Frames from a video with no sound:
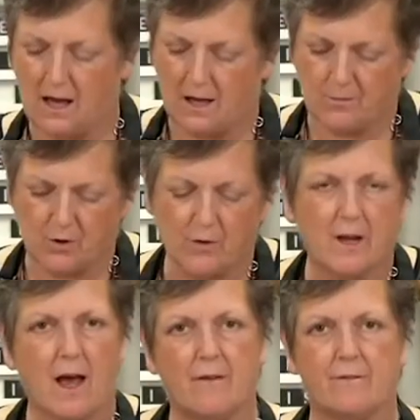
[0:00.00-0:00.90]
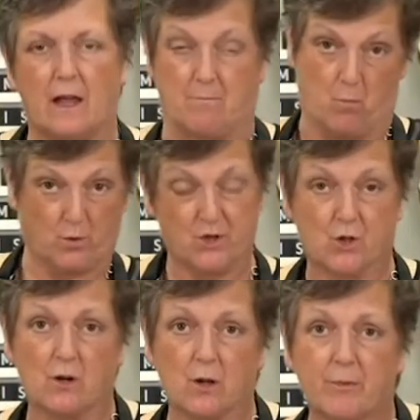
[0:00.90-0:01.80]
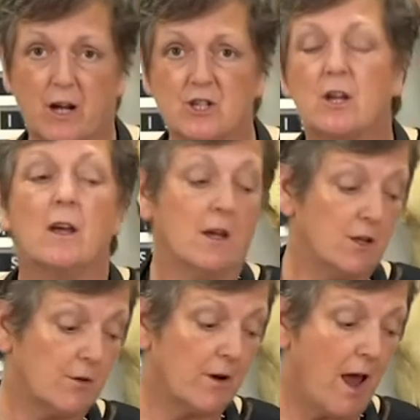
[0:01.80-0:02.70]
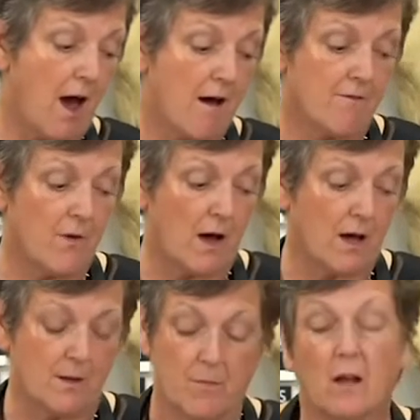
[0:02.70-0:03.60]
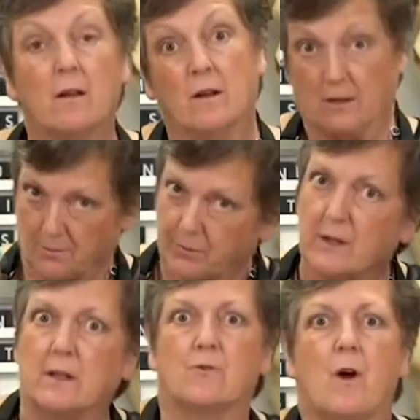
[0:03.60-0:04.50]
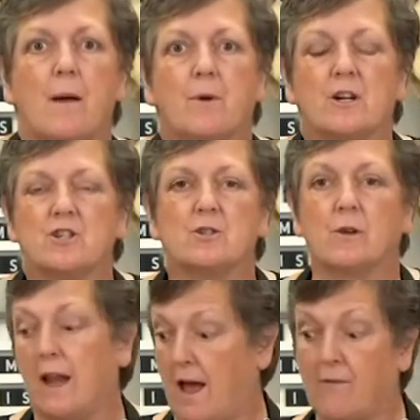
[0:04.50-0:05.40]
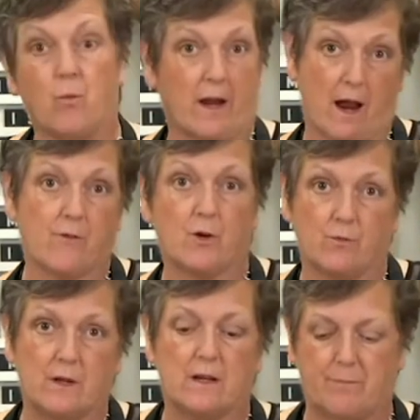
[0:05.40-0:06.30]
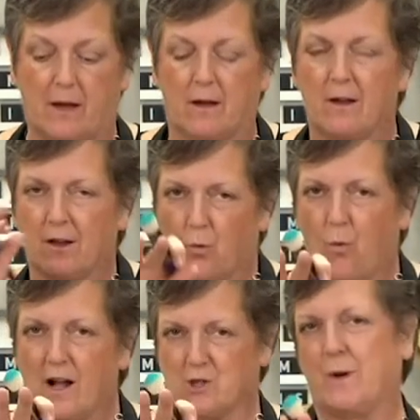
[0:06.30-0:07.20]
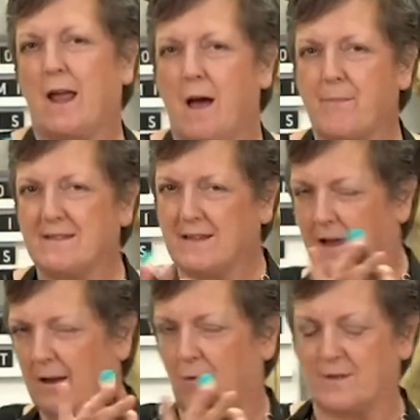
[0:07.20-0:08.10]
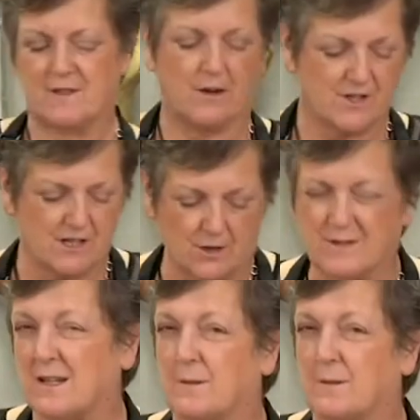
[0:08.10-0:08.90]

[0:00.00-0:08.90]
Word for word: Um, you can have like moisture on your brush, you can have um, completely dry brush, you can have whatever you need, but watch what happens. I almost guarantee you it's gonna